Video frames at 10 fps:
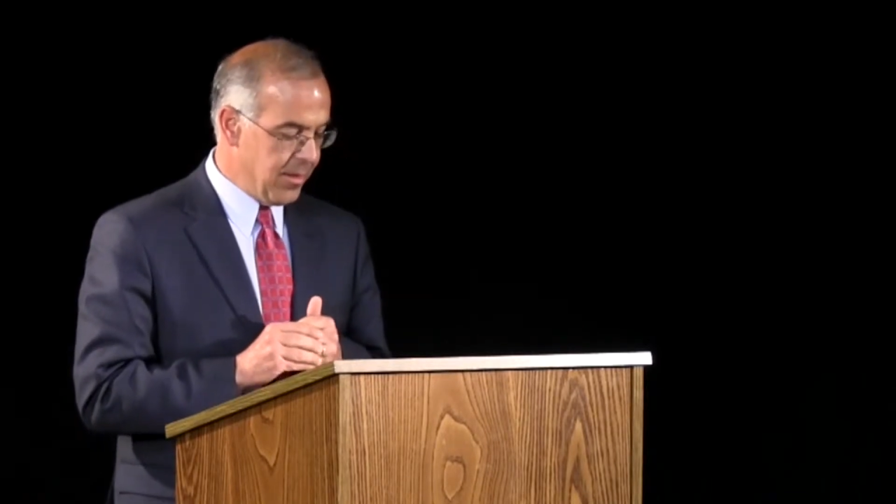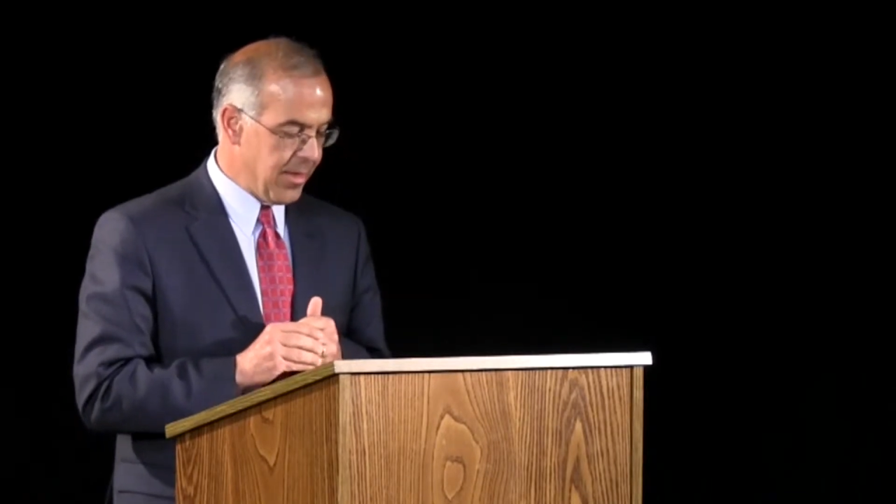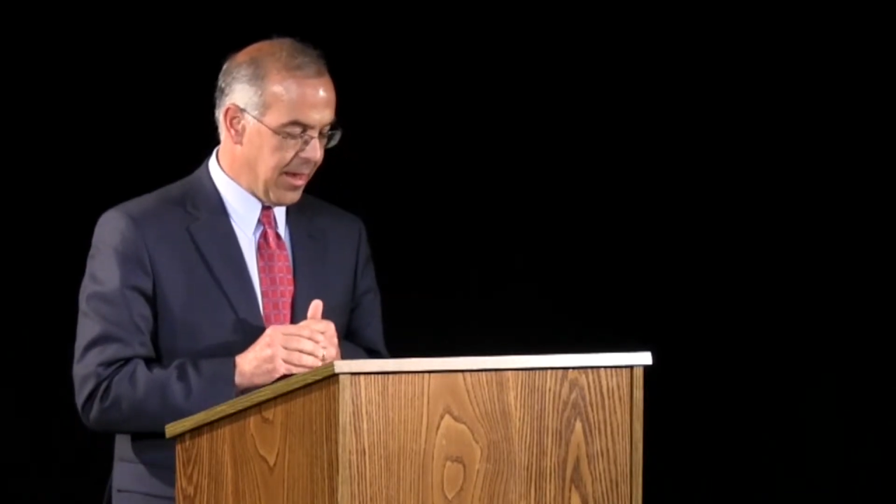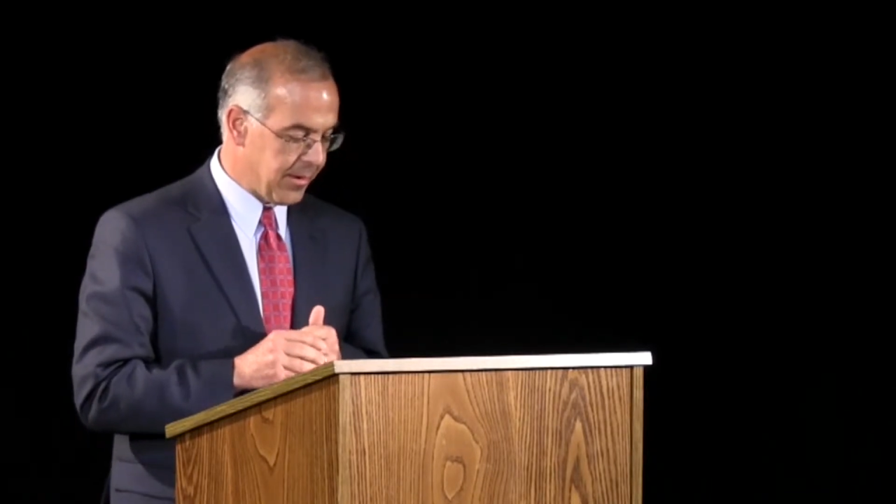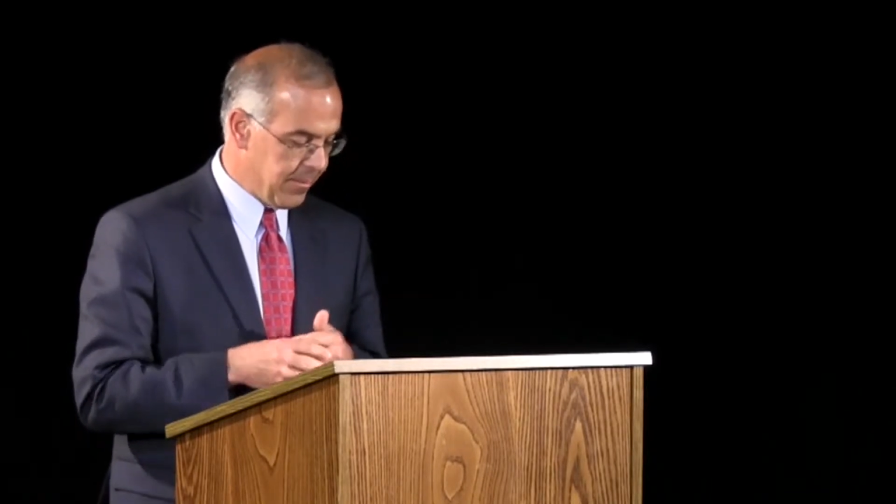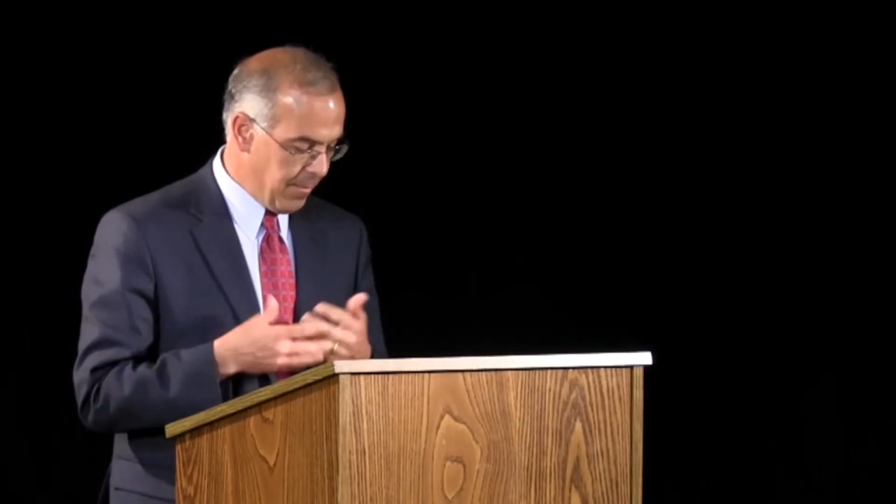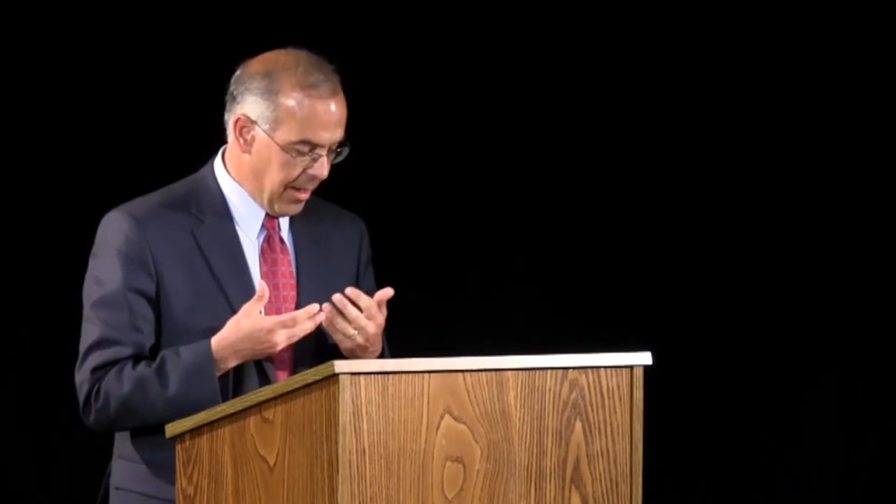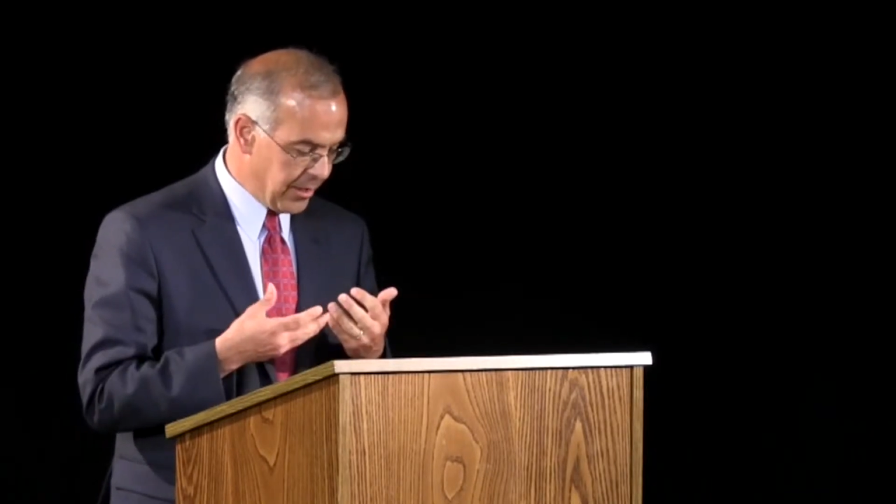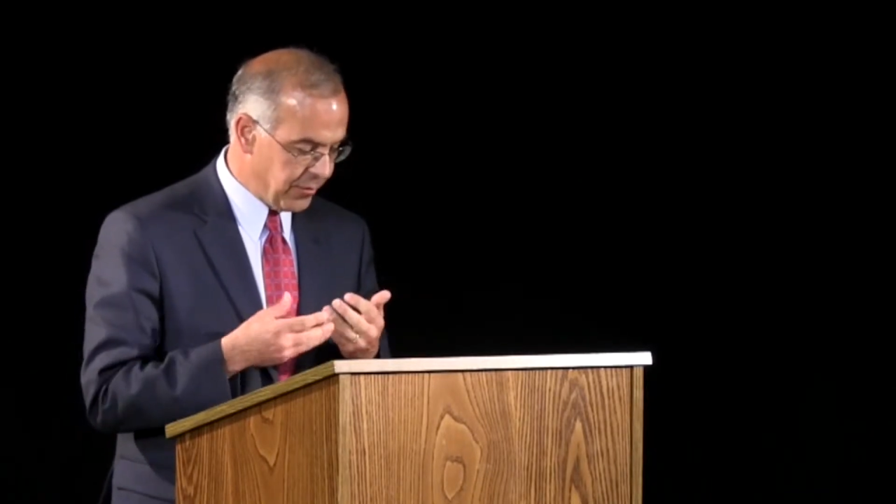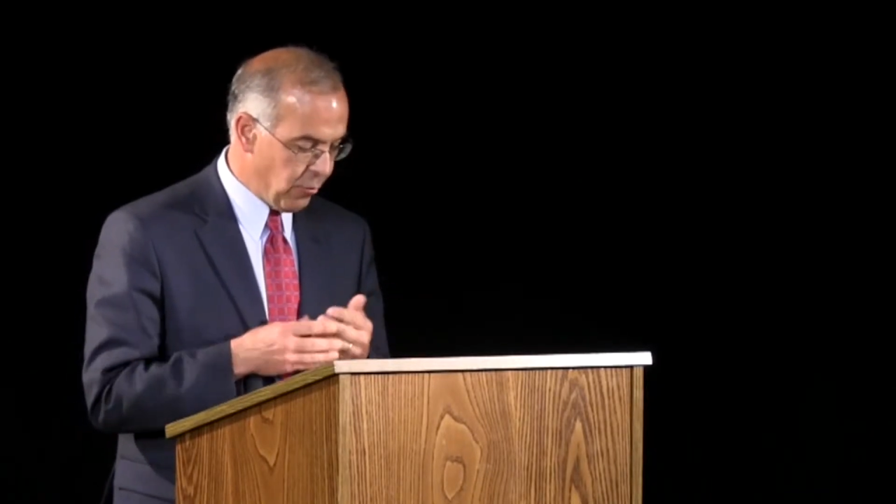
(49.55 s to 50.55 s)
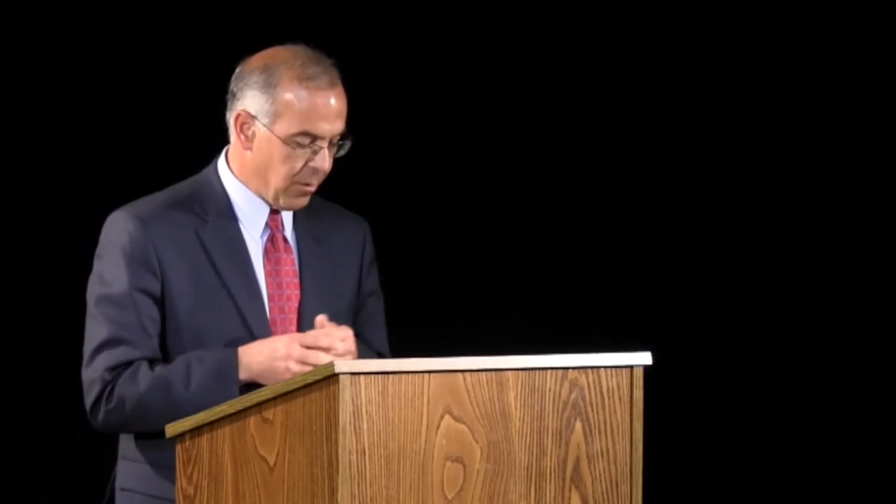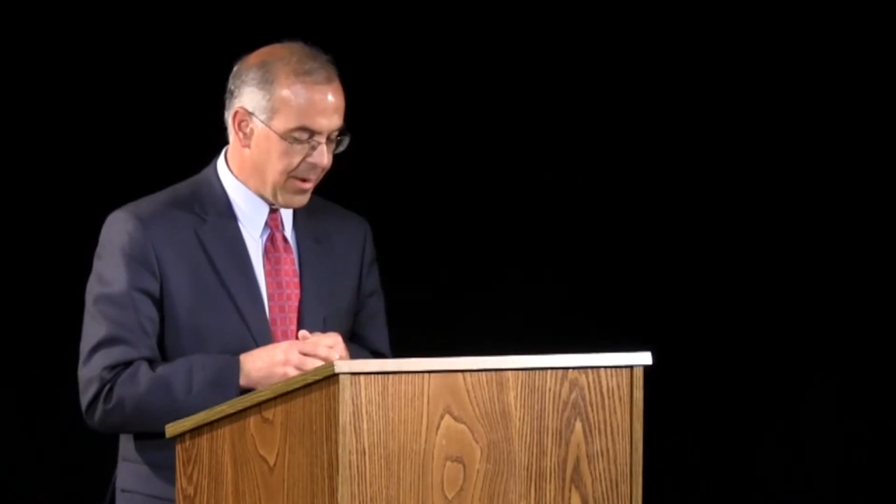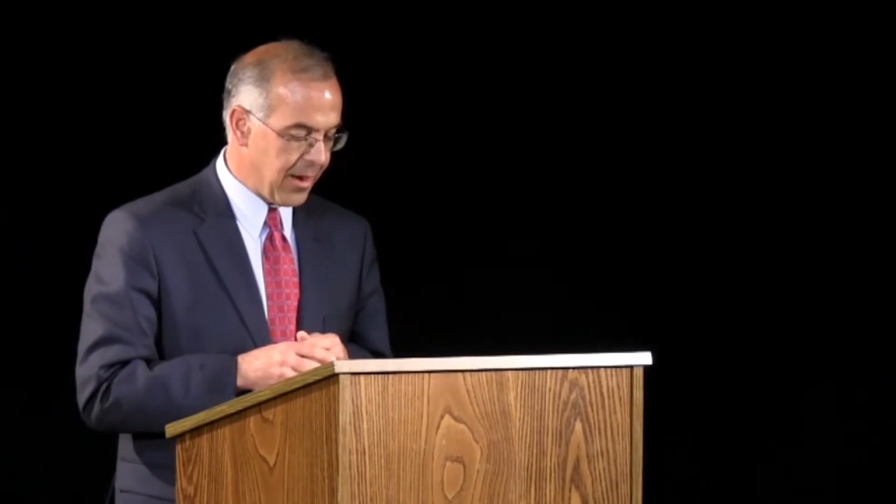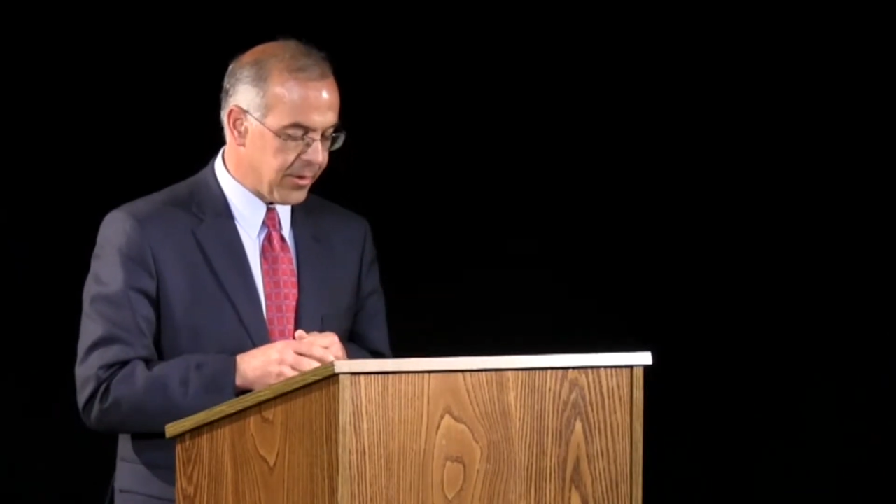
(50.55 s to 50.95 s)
that man is formed out